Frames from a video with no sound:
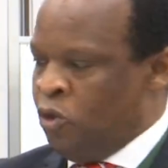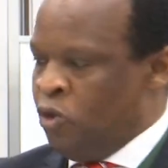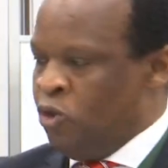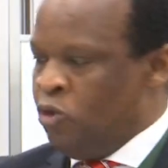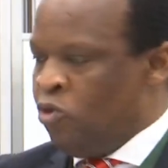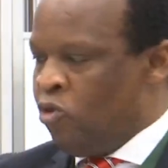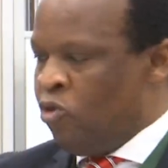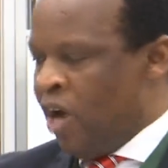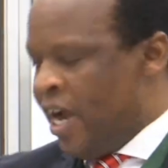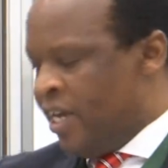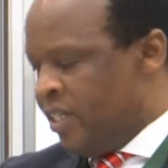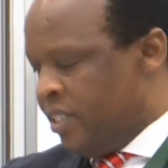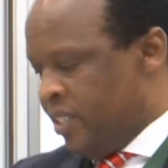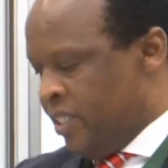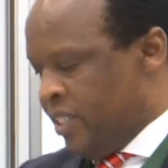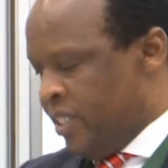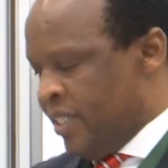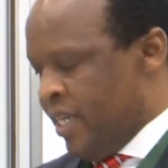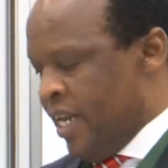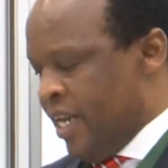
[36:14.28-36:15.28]
you write
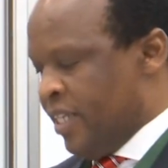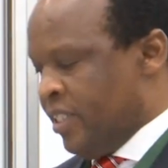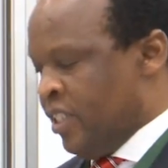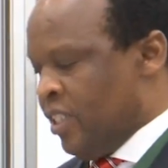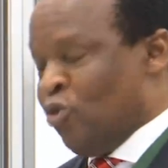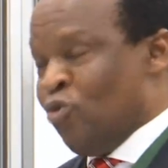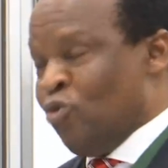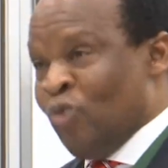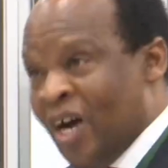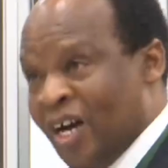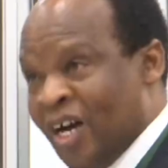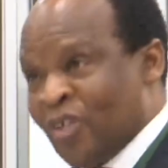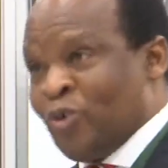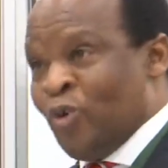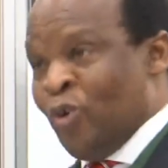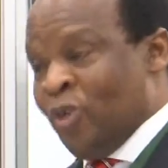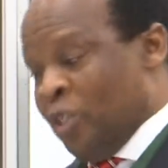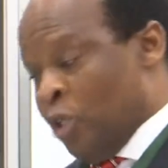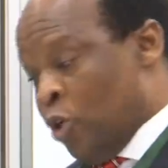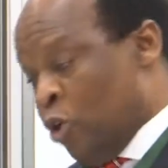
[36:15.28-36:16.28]
this letter to us,
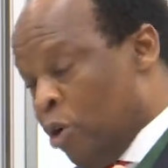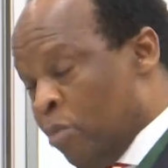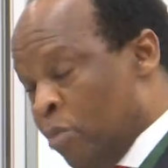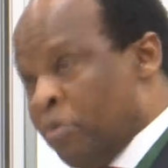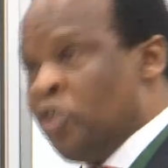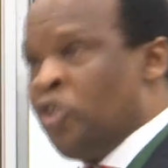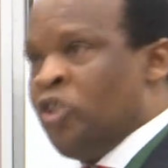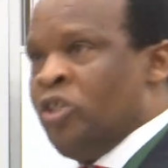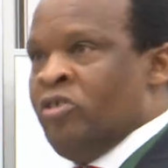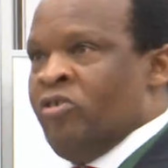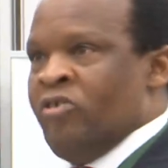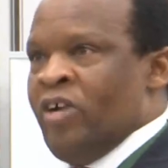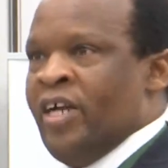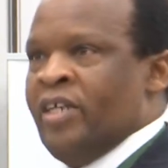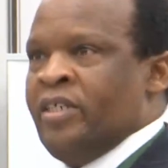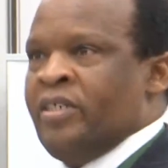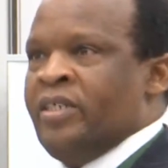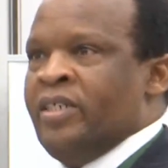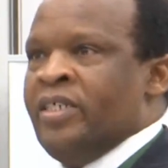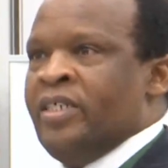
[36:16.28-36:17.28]
or the commission
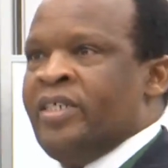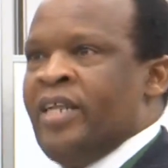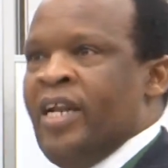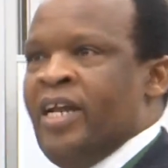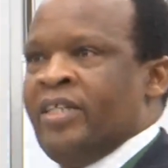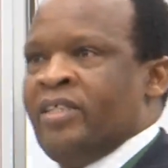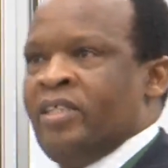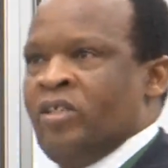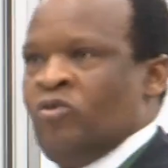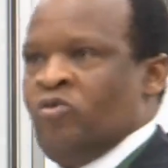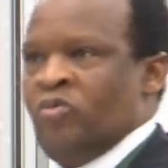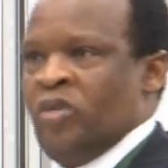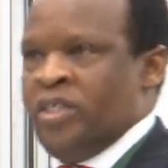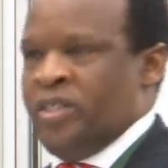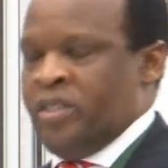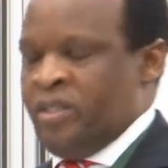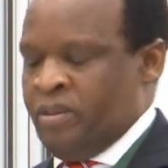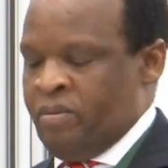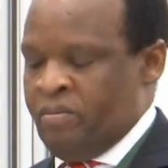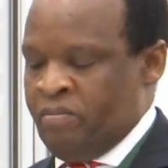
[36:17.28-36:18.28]
writes this letter to
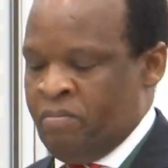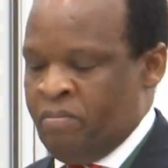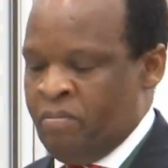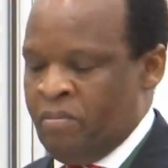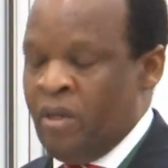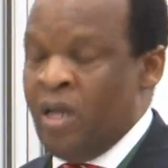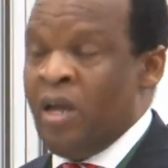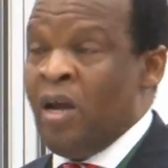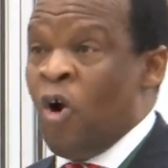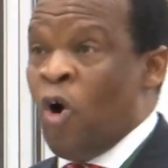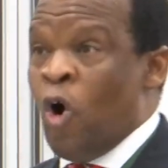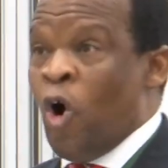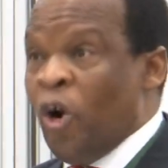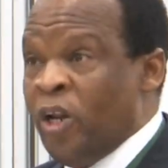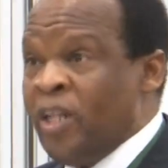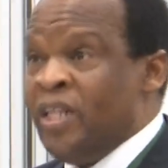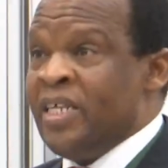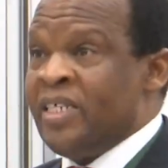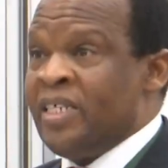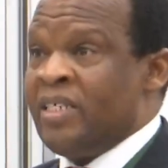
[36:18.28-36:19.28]
us.
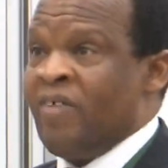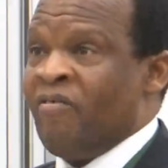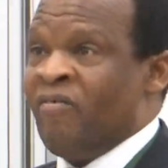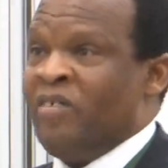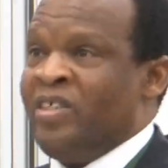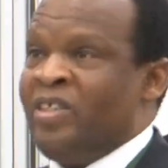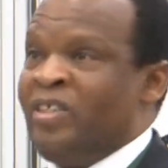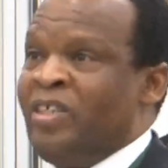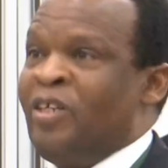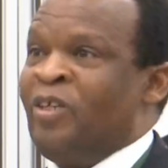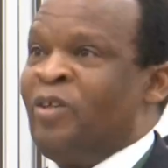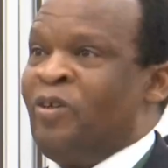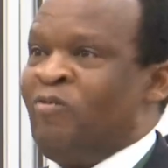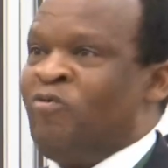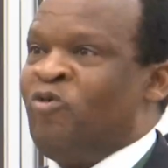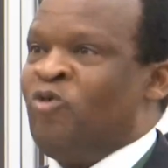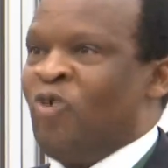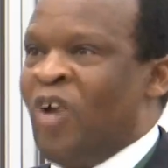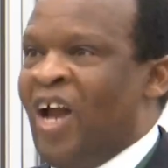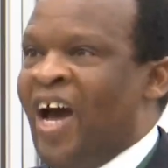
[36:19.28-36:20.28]
On the 17th
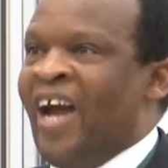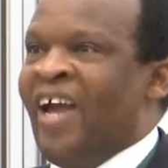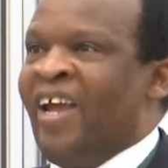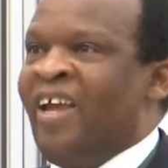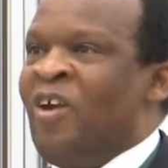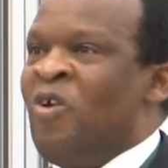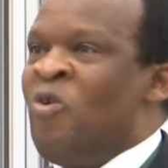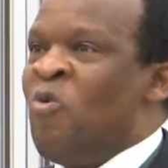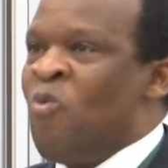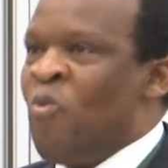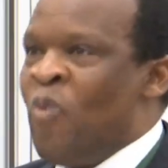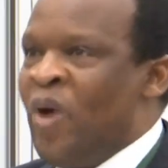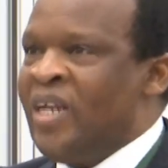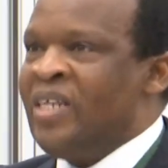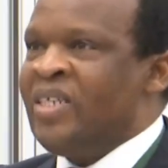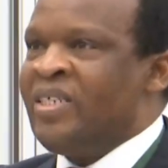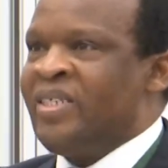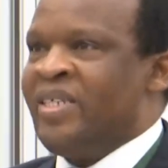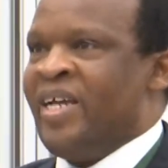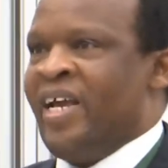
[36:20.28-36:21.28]
of July,
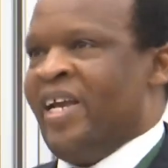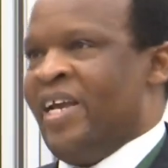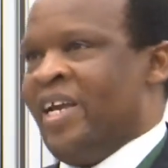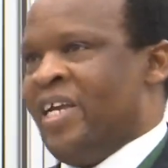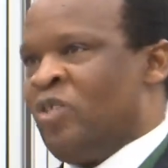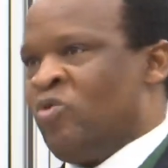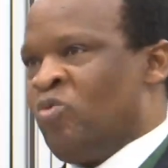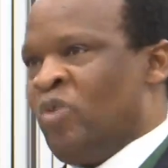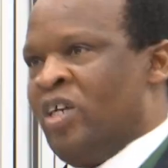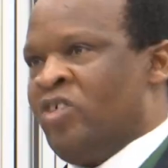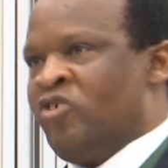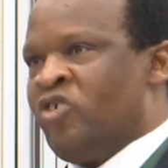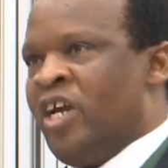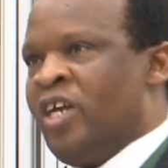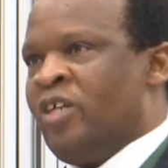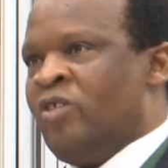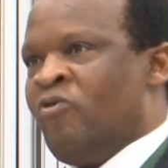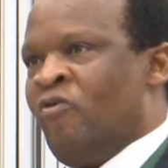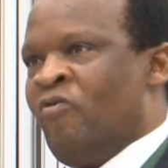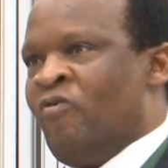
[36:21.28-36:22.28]
Wednesday, as we are
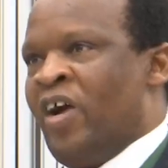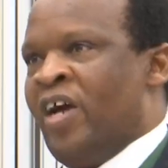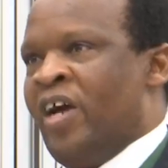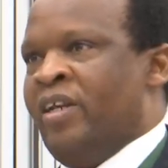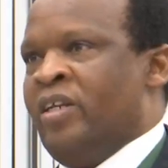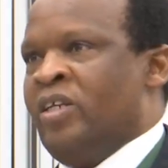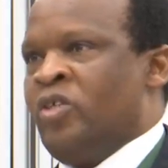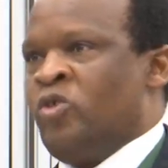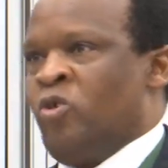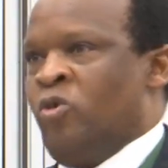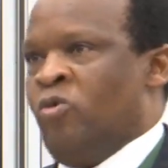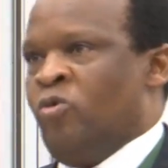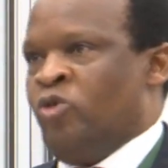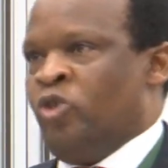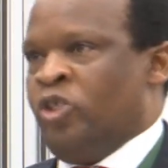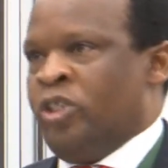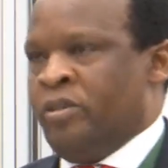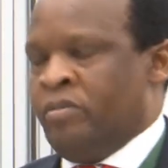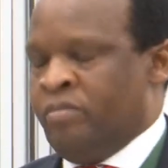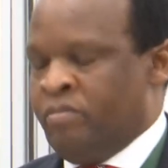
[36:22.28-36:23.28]
trying to find the
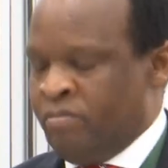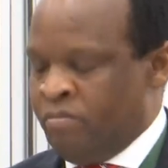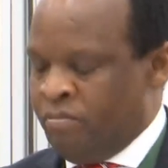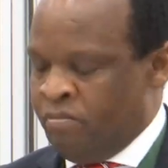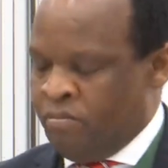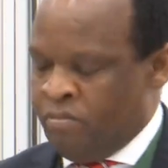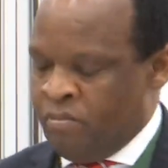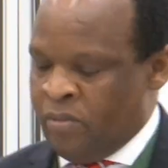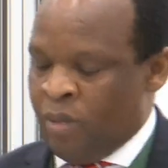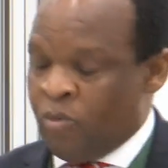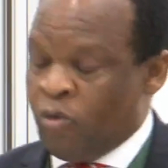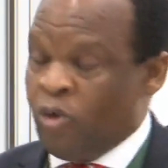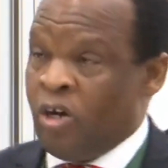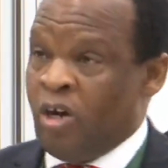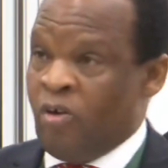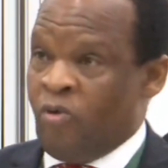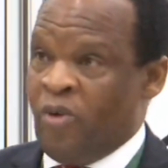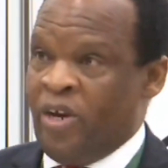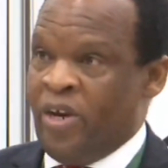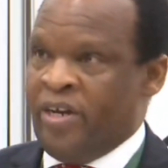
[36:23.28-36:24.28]
solution, I'm going
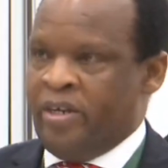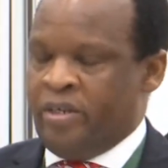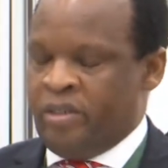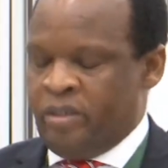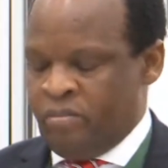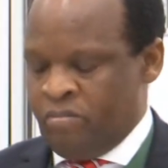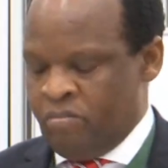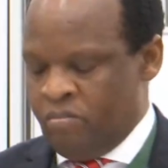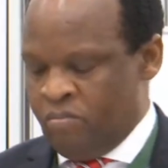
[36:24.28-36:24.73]
to read it.